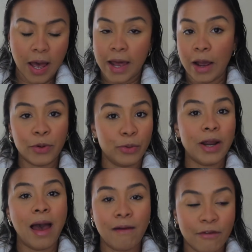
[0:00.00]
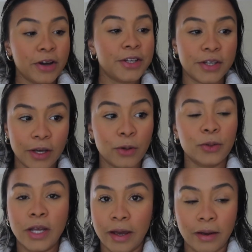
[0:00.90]
and I would do it every
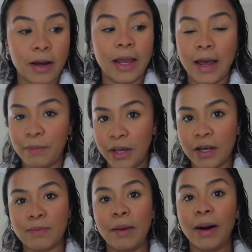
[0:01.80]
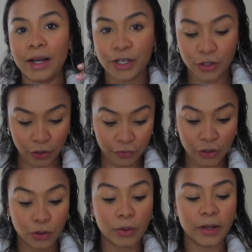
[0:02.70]
single day. Again, because my body deserved
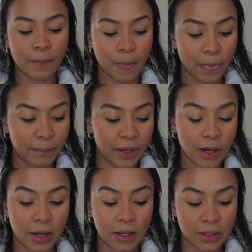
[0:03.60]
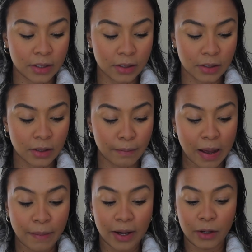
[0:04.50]
to do it, because
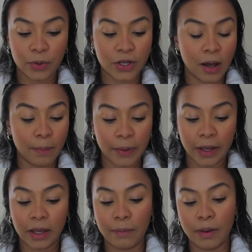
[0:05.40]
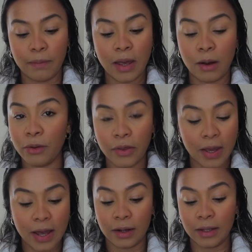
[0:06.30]
my body was up and keeping me
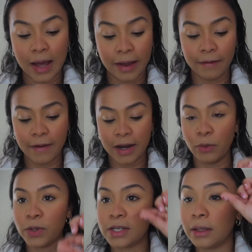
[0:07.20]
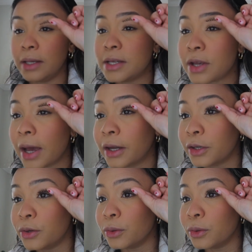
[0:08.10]
healthy and alive, and it was the least I could